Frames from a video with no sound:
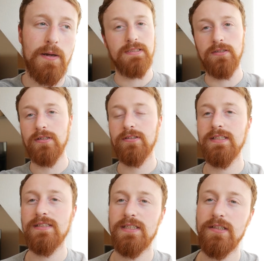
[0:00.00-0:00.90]
you know,
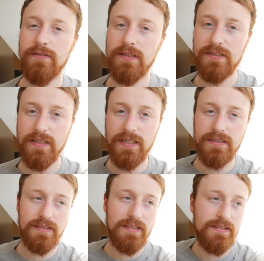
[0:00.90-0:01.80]
increase server size
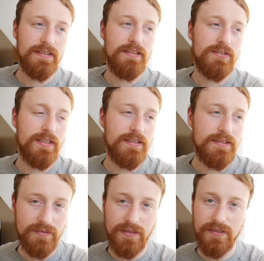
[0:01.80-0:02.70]
in case
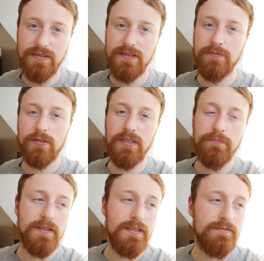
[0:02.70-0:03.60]
interest starts to creep
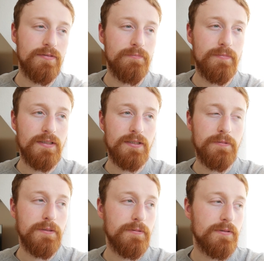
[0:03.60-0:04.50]
in from other
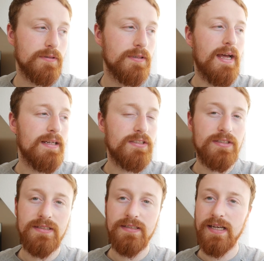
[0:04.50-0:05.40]
people, and
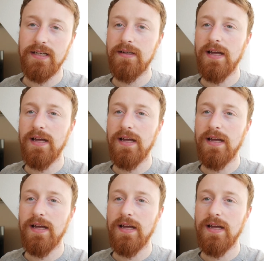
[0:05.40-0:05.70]
just like